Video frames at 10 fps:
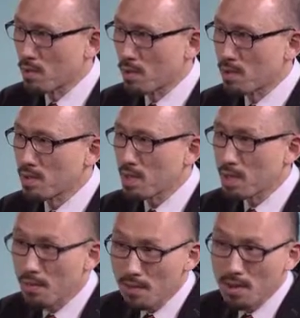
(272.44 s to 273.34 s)
with
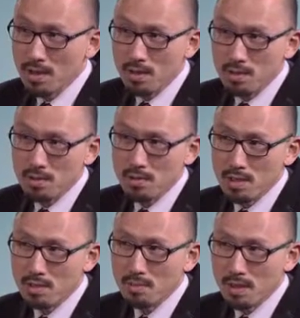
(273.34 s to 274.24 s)
significant industry
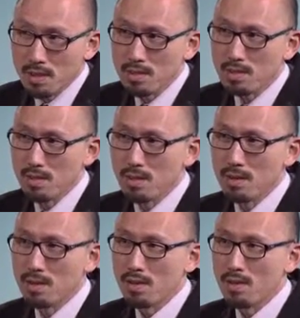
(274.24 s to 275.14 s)
experience in
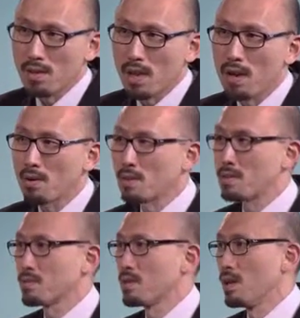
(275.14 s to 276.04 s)
the in the
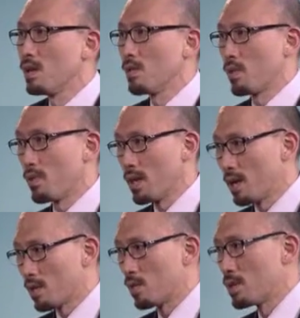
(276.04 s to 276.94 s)
areas where they
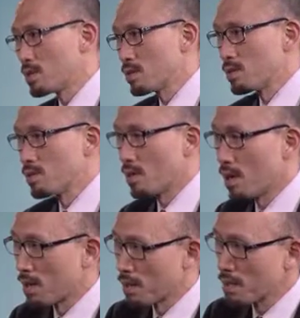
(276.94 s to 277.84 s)
are going to
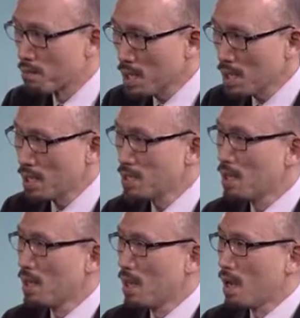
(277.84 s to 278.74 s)
uh, compete
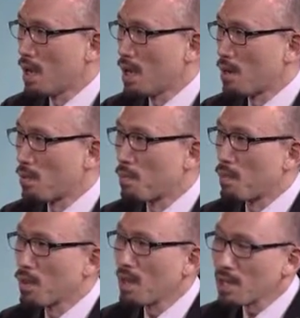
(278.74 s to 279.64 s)
uh, were
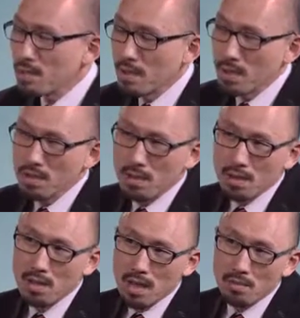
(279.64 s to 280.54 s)
less likely to
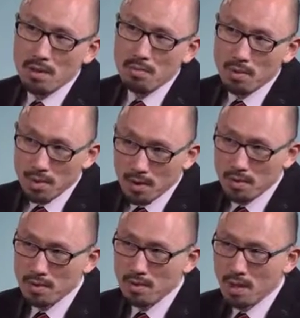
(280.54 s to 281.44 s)
collaborate with
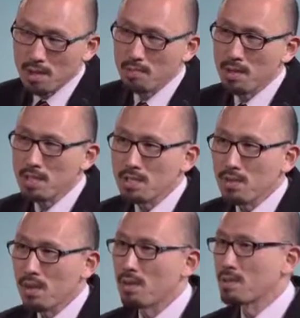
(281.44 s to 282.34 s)
others. And the
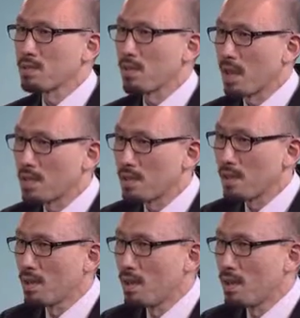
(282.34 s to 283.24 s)
explanation there is
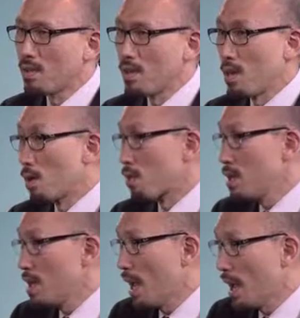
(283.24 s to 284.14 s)
that they
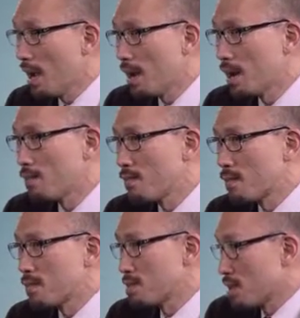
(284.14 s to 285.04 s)
already have
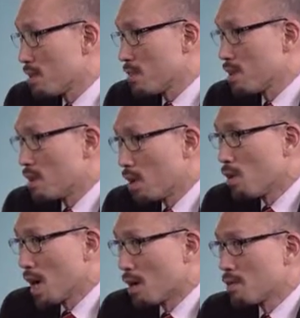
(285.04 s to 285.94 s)
significant
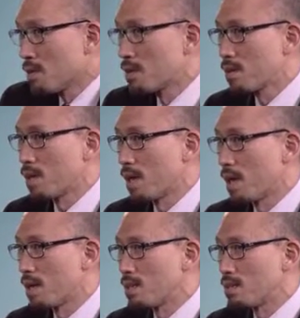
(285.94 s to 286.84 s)
know-how
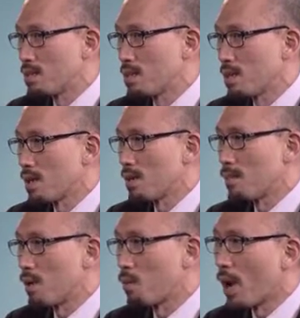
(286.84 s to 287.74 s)
and
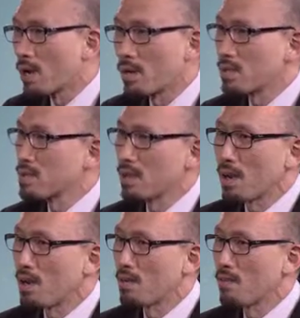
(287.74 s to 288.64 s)
um, awareness
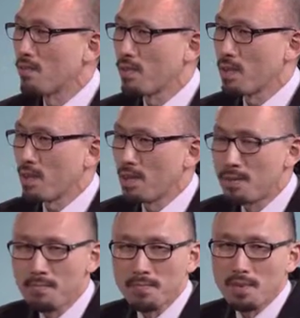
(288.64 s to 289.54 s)
of the,
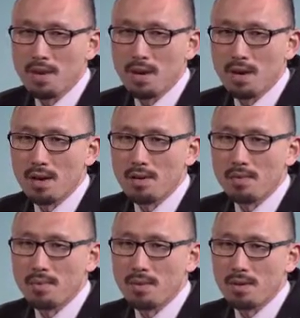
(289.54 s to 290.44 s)

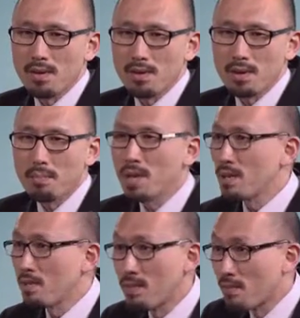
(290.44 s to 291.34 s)
uh, the, the
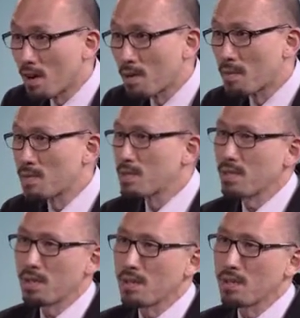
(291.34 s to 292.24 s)
competitive environment
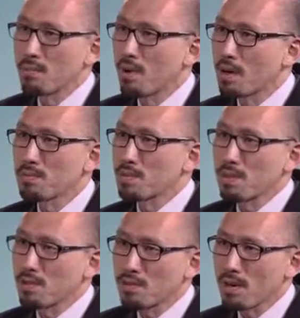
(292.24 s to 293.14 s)
and the problems
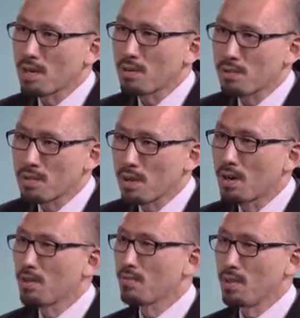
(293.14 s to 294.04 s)
that they're trying to
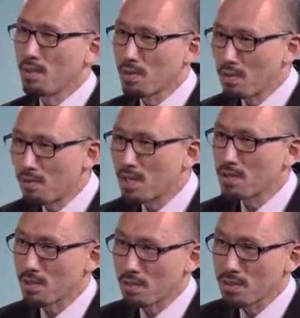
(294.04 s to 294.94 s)
resolve in their new
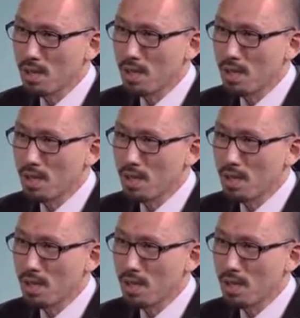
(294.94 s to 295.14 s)
ventures.